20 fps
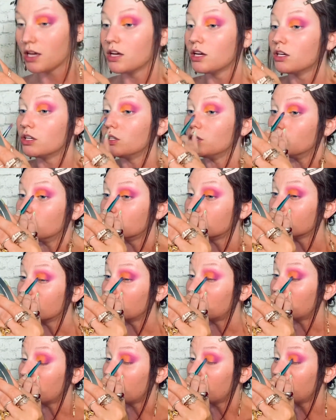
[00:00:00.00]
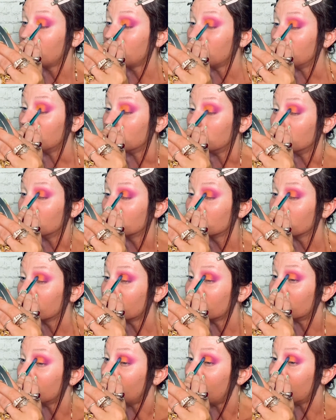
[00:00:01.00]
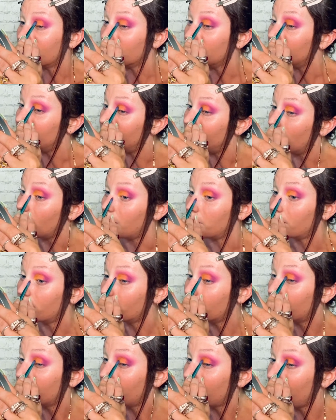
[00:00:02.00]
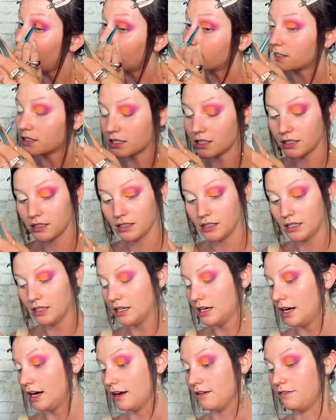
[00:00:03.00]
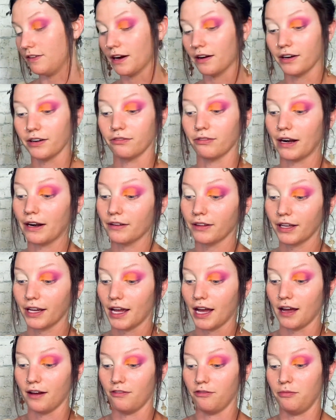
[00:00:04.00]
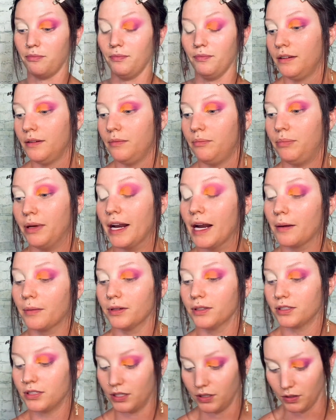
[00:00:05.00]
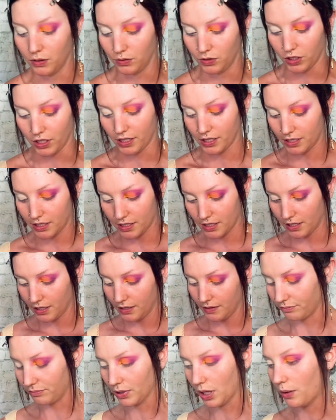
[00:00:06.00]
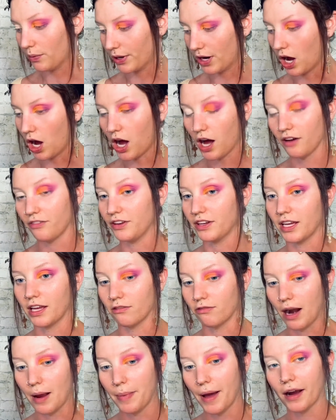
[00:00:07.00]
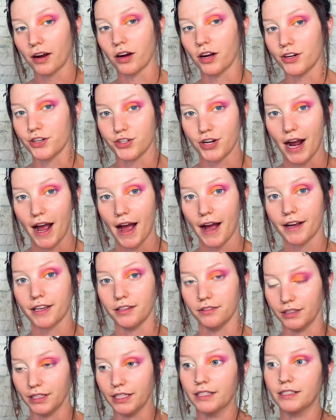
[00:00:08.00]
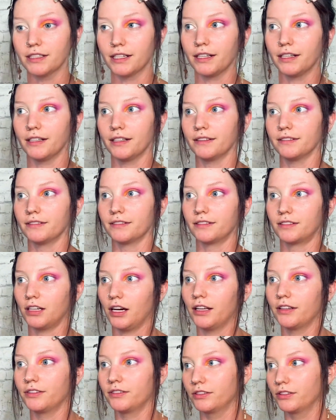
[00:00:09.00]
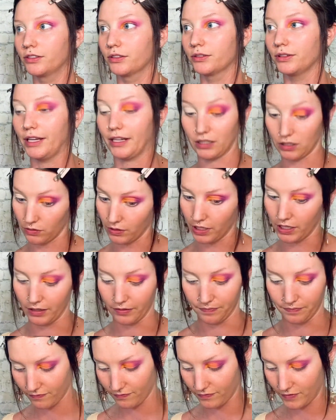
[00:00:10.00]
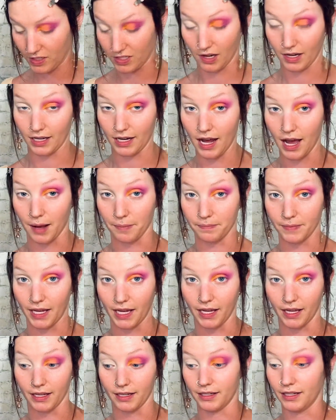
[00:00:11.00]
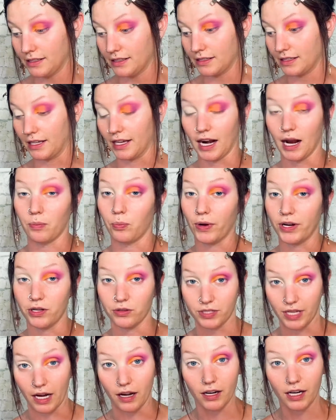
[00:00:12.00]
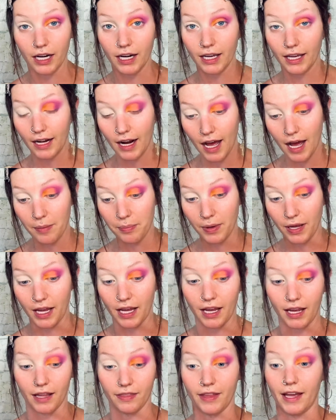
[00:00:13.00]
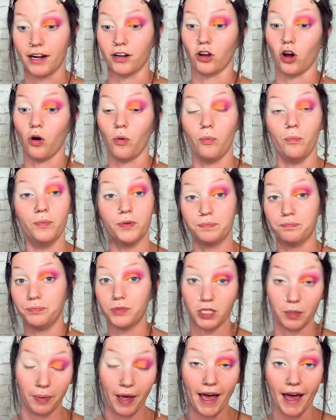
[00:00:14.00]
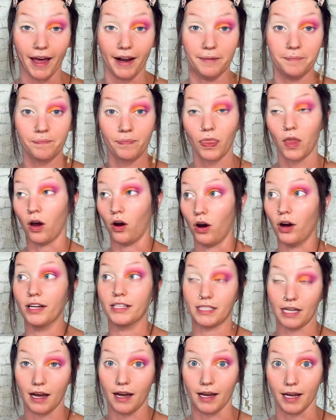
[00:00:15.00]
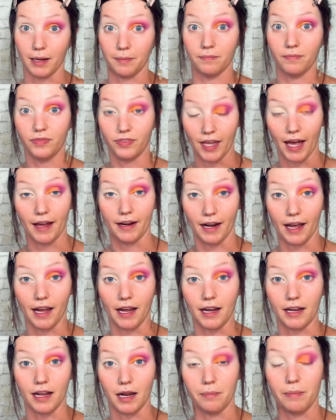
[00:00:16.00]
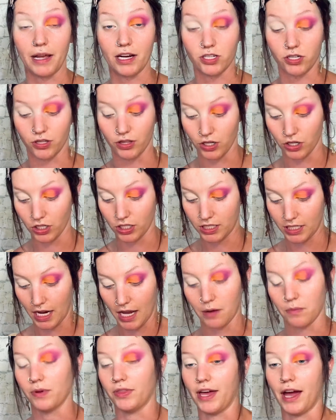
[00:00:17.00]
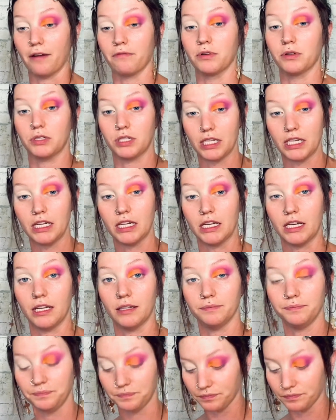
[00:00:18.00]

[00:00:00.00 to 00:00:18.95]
you sleep in, it usually is a negative domino effect. I very rarely have been able to just blow it off and get right back on track. You need to you need to suck it up and get up when you say you're gonna get up, and then go to bed on time that night, and make sure that you're staying with that routine